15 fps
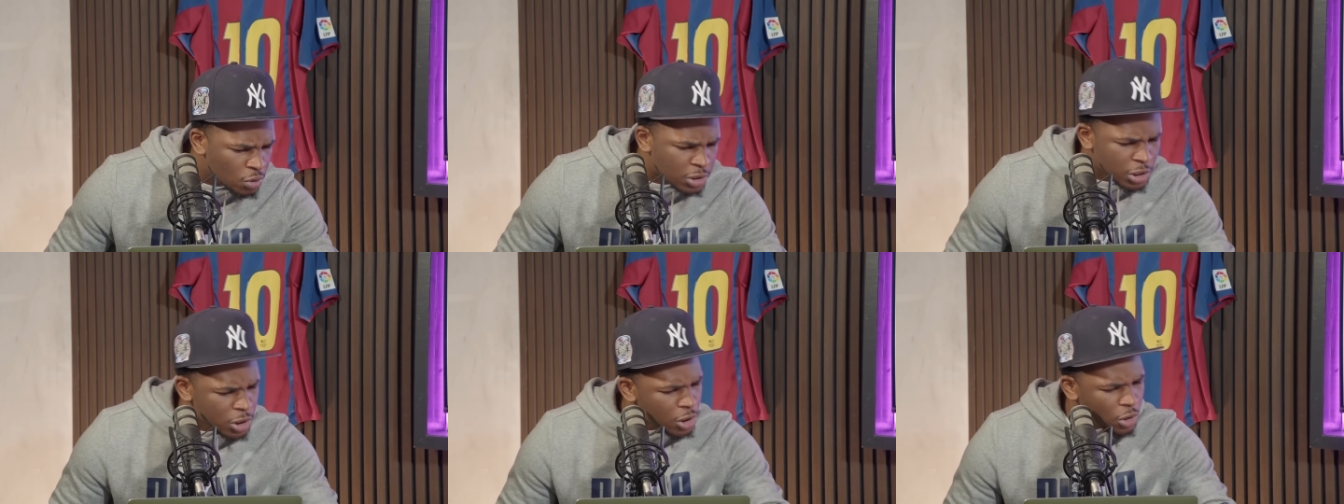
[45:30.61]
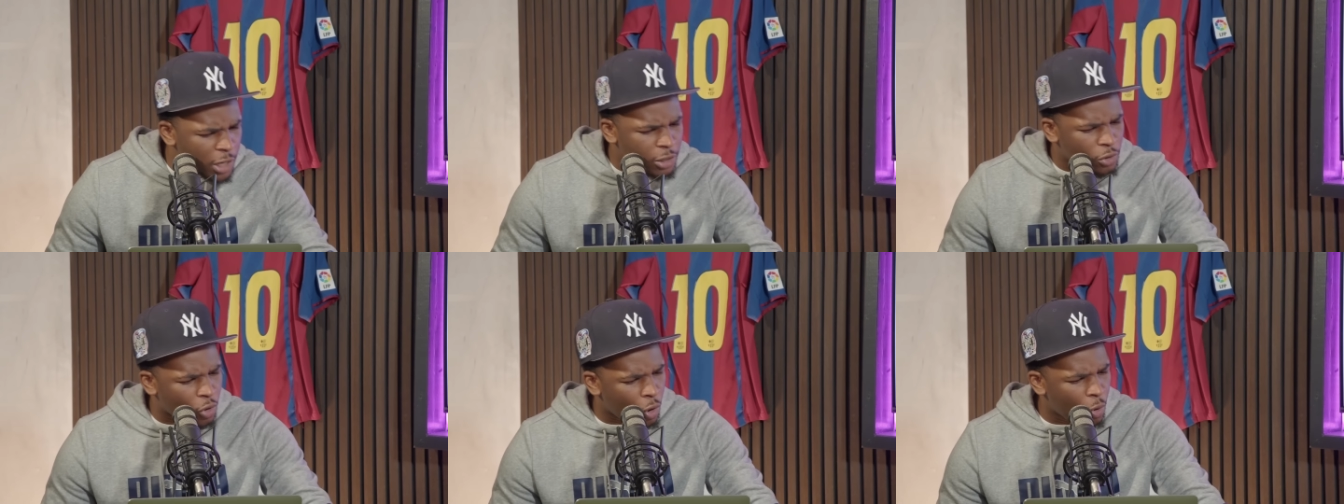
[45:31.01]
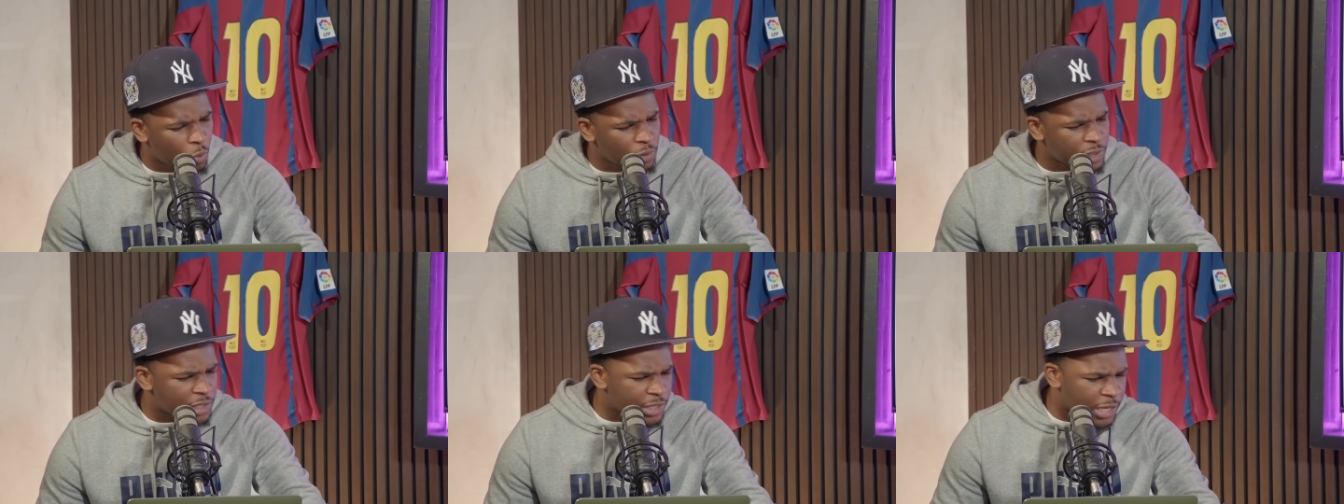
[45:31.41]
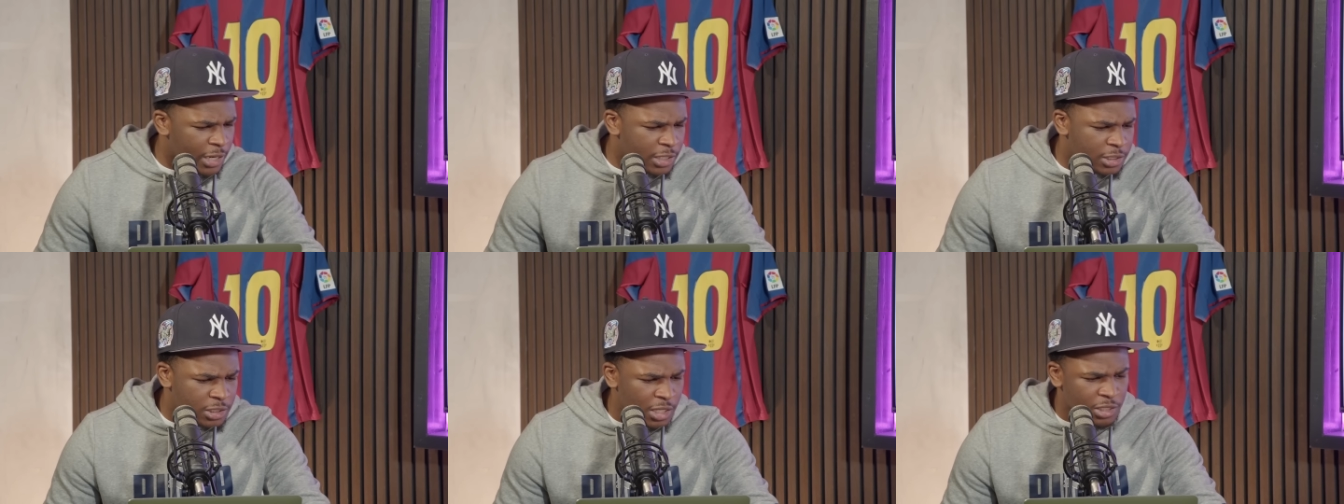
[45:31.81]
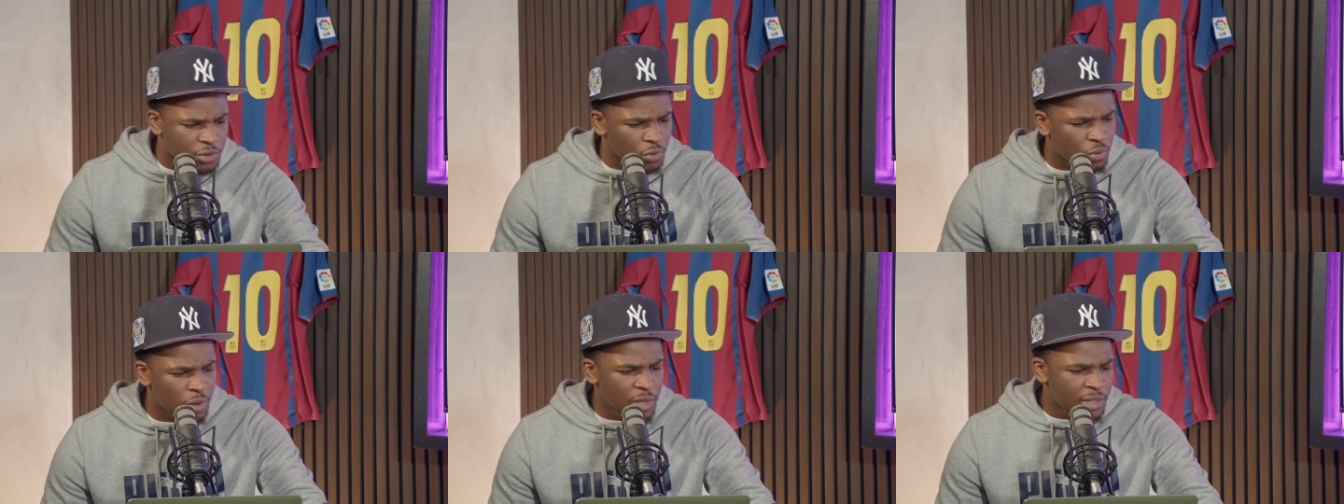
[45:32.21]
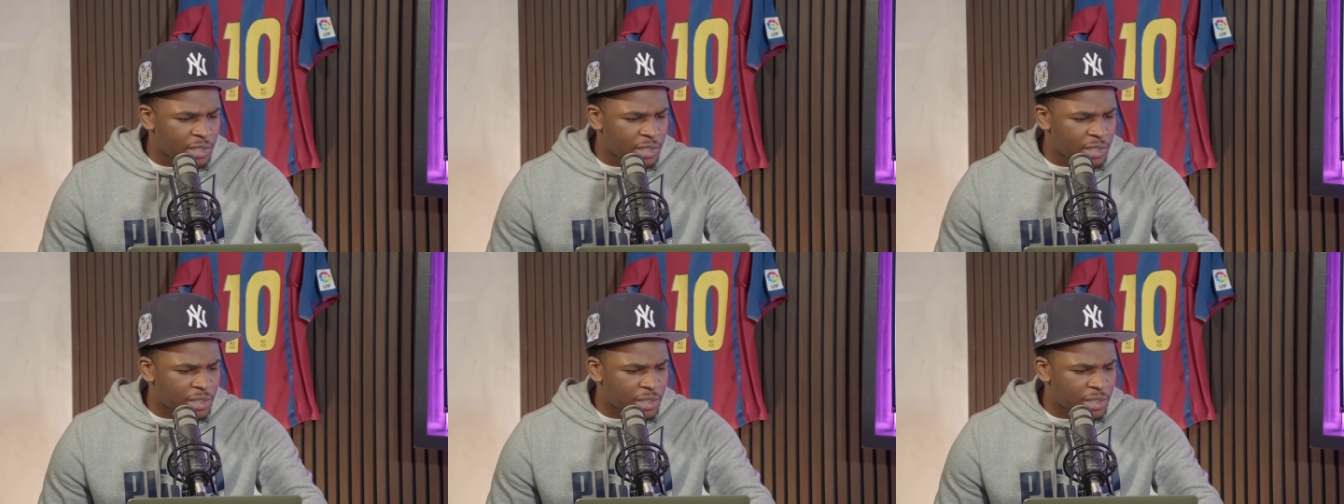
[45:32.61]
Did he get a goal? Did he get an assist? Or no.